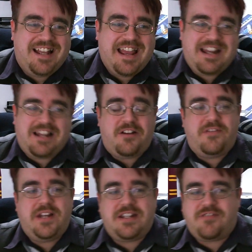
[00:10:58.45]
In a lot
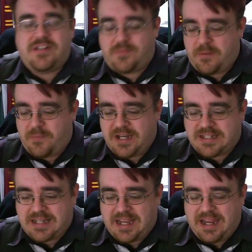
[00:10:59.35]
of industries, when we
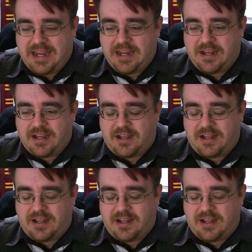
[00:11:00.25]
say